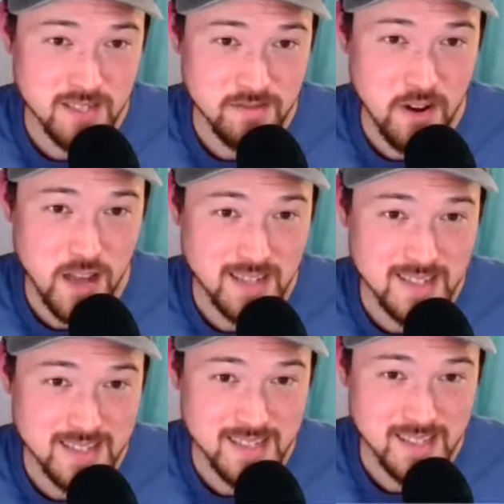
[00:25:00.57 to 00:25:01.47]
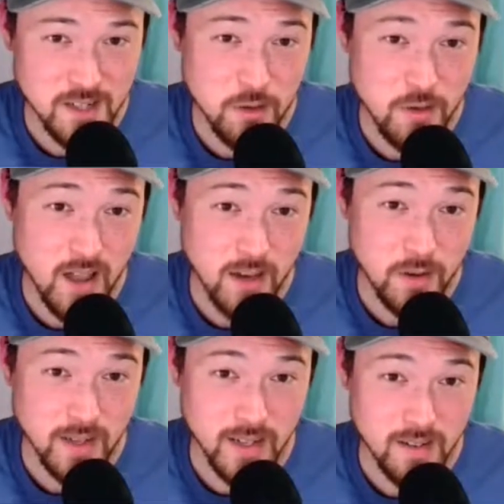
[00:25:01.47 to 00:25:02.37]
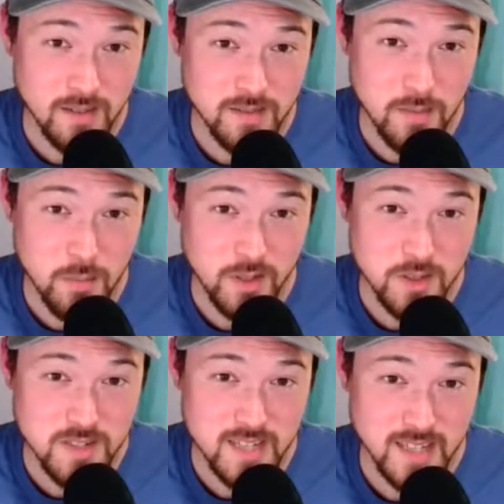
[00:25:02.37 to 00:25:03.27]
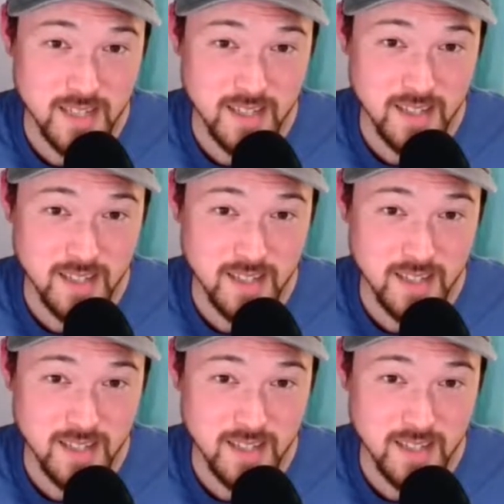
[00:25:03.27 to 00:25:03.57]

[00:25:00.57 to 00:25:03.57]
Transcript: friends, and they're crying right now from what you just said.